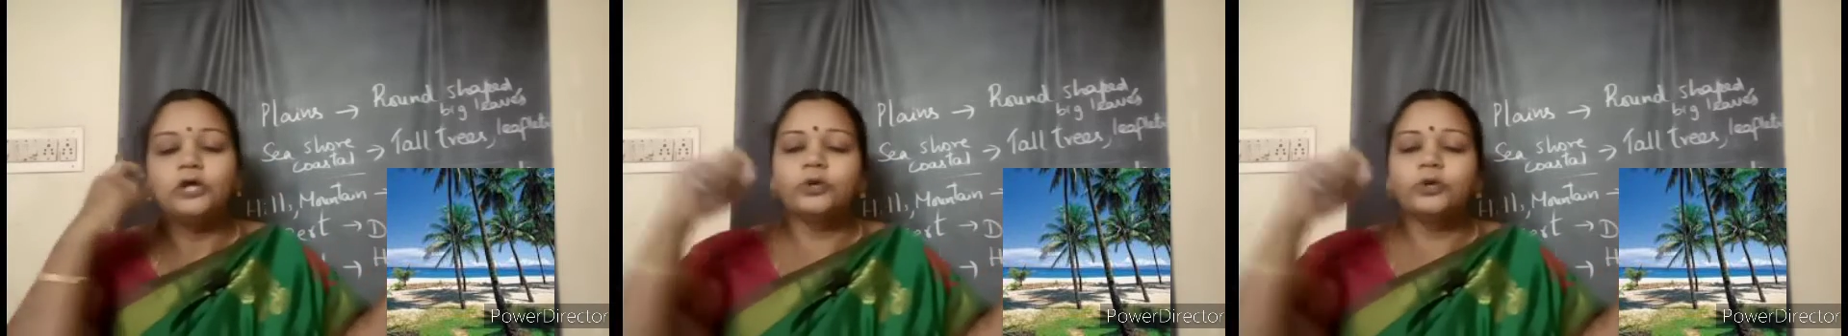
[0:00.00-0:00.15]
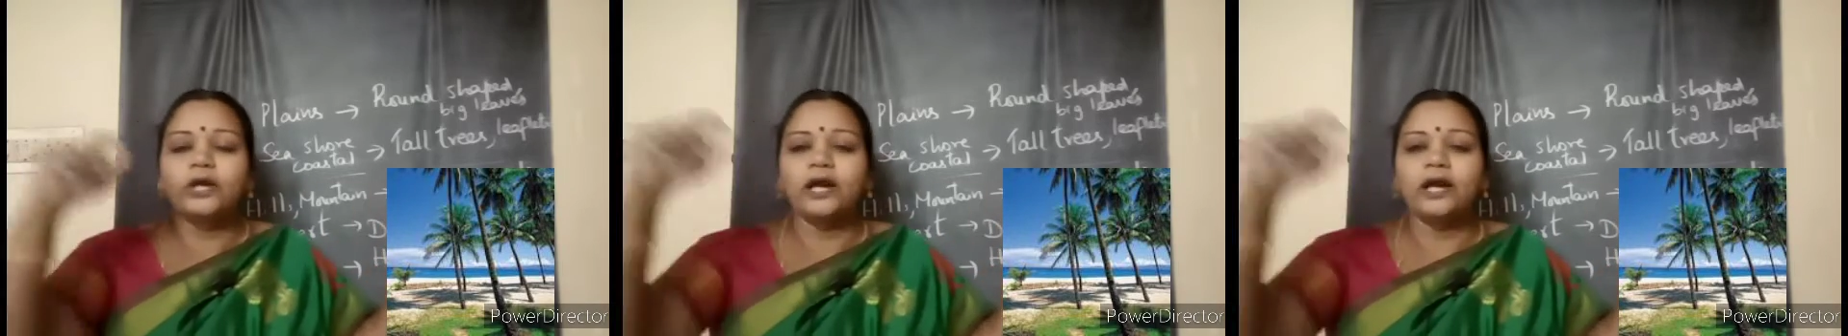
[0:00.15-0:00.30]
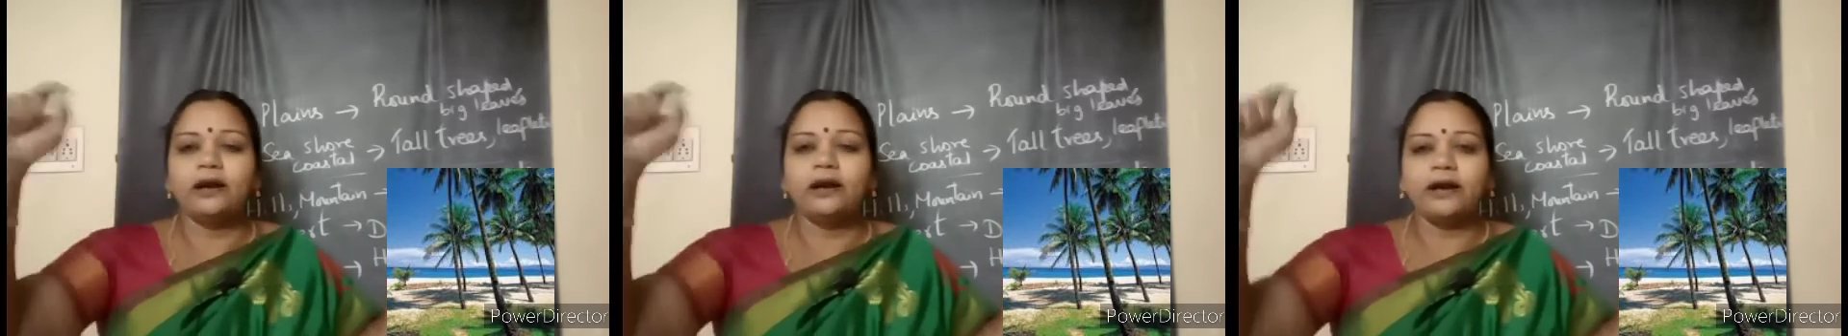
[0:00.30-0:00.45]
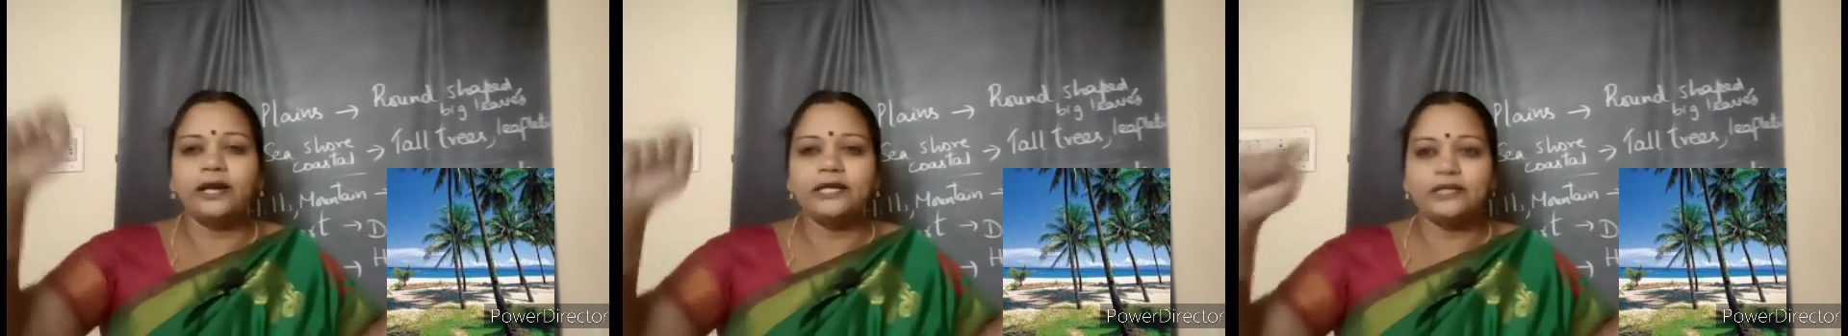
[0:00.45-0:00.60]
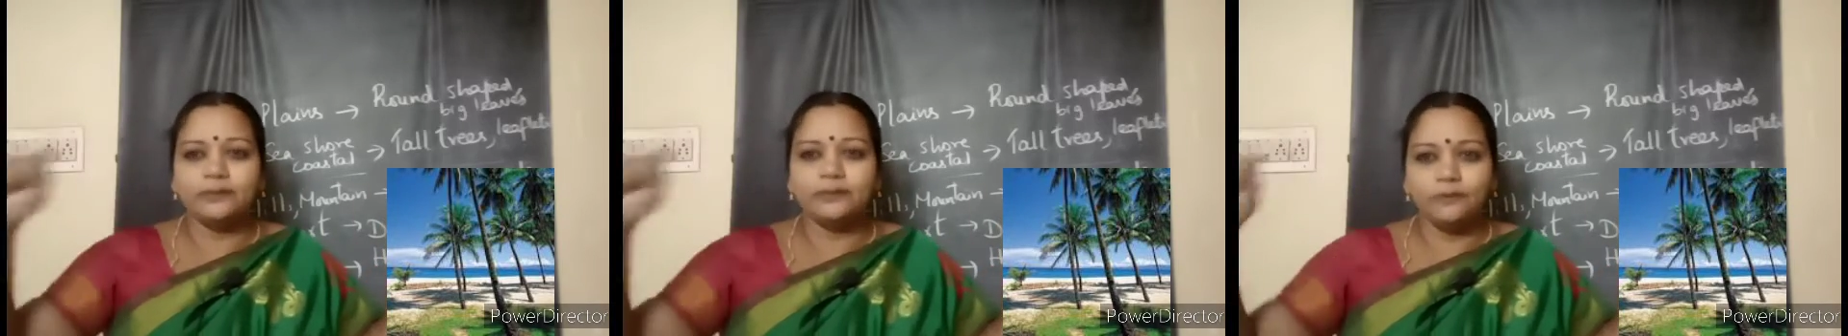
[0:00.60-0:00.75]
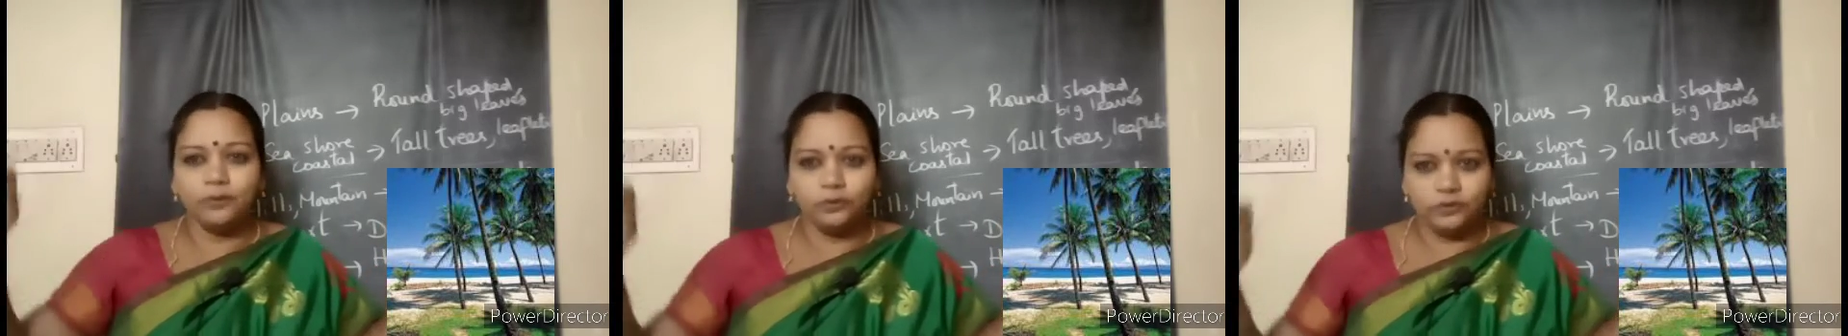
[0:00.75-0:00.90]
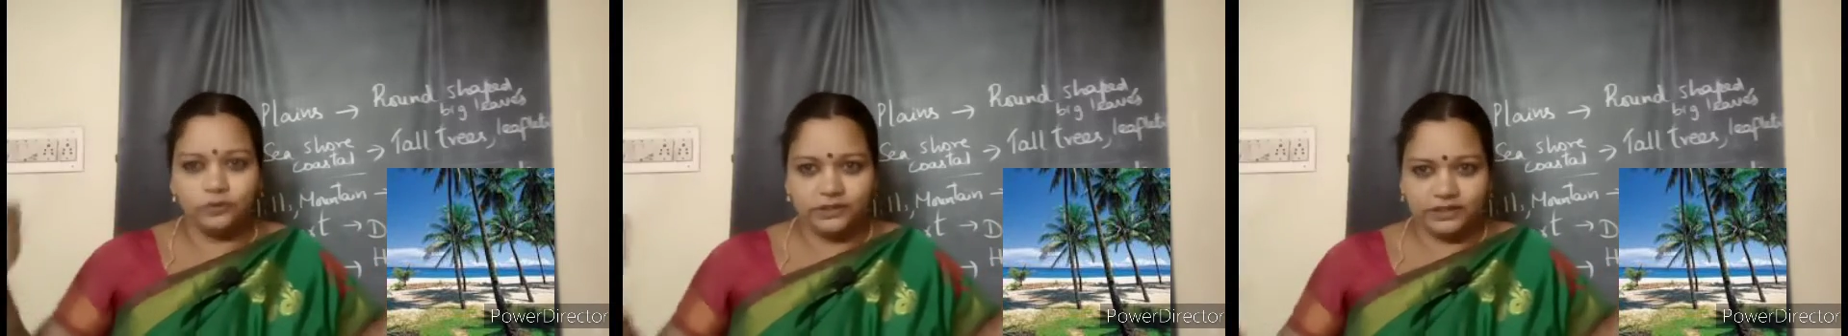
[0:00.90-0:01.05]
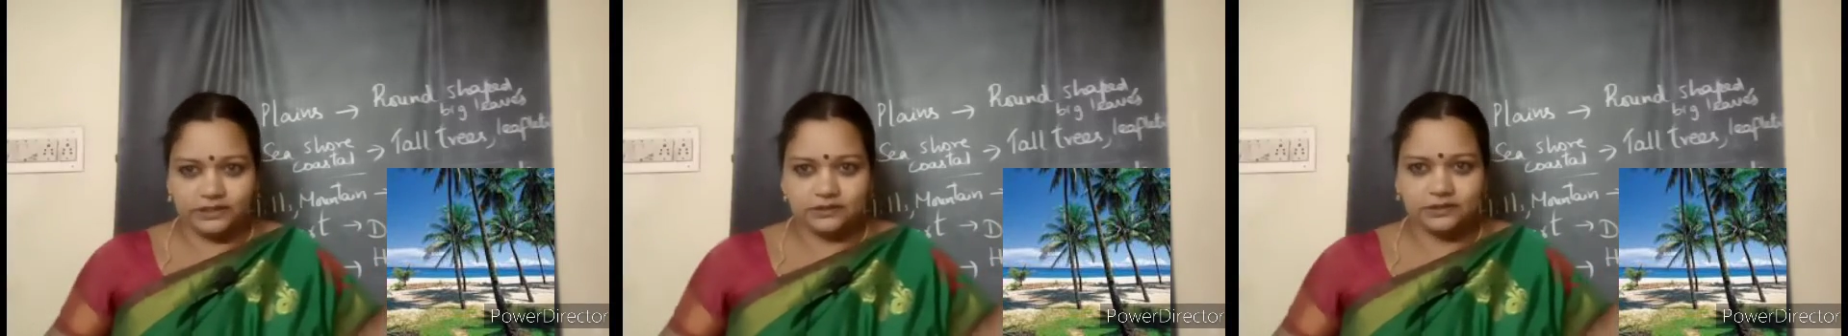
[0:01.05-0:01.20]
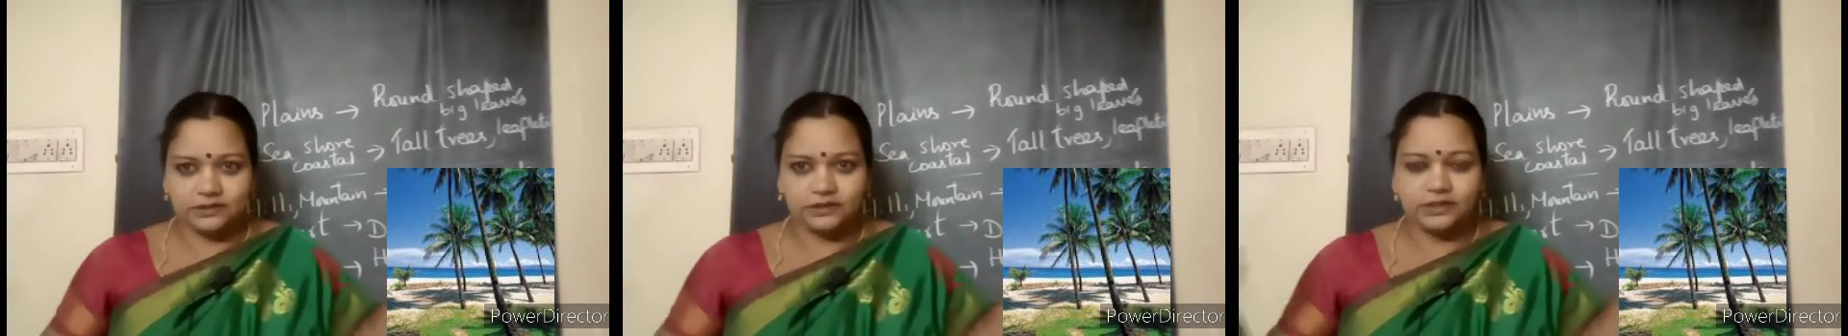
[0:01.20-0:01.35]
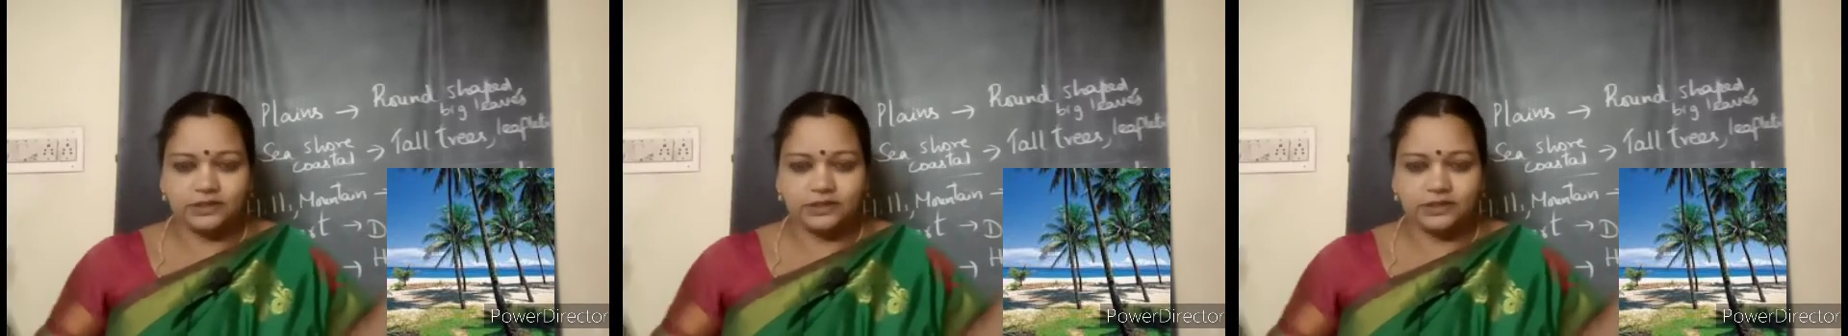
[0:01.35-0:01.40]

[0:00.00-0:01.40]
you can write about that.